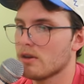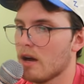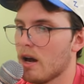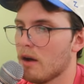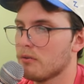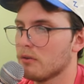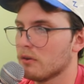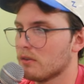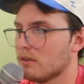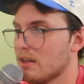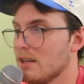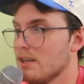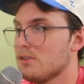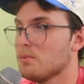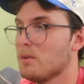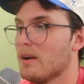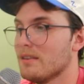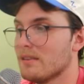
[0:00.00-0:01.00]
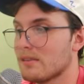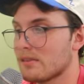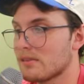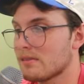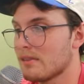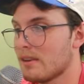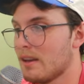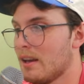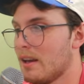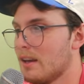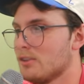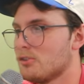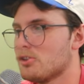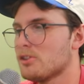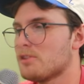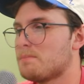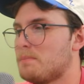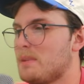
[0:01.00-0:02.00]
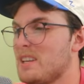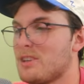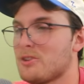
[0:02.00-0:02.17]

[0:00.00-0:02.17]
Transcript: to offer. These ones, just be